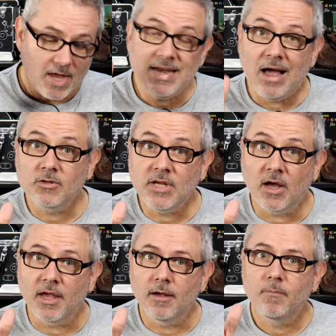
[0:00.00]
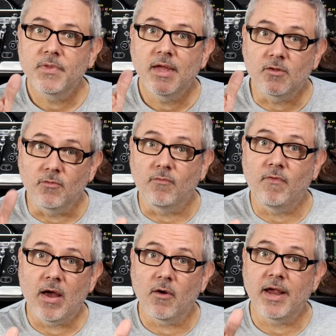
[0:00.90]
Now I'll tell you, it's
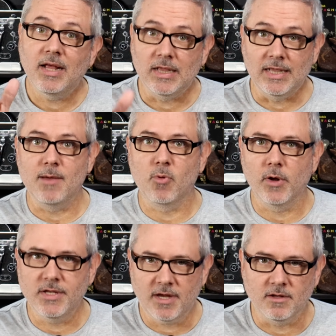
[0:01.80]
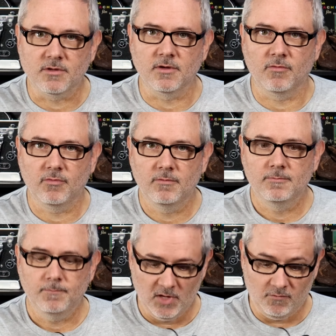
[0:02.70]
very labor intensive.
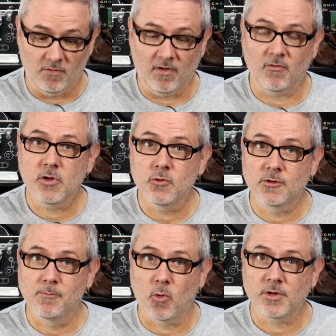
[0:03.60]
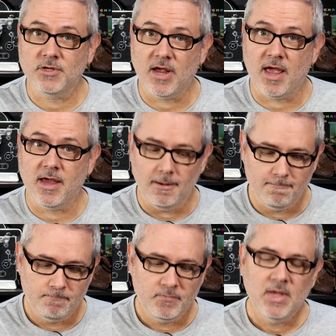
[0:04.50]
If you've ever used a Morse tank,
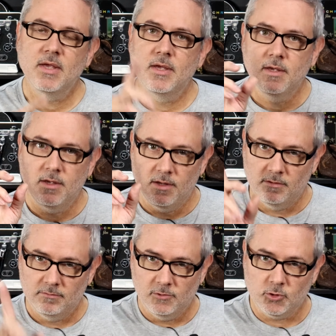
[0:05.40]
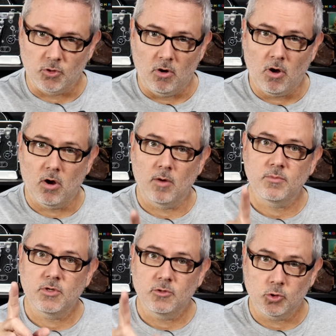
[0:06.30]
strong
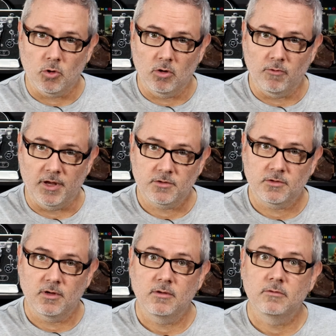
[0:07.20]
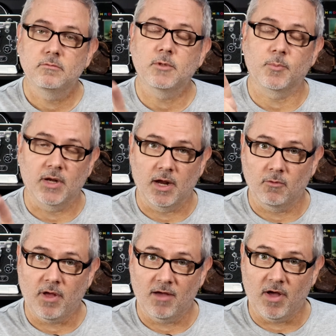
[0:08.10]
arms, strong wrists something I
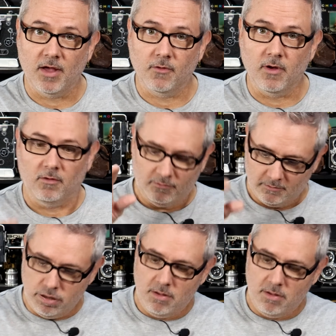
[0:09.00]
don't have either of.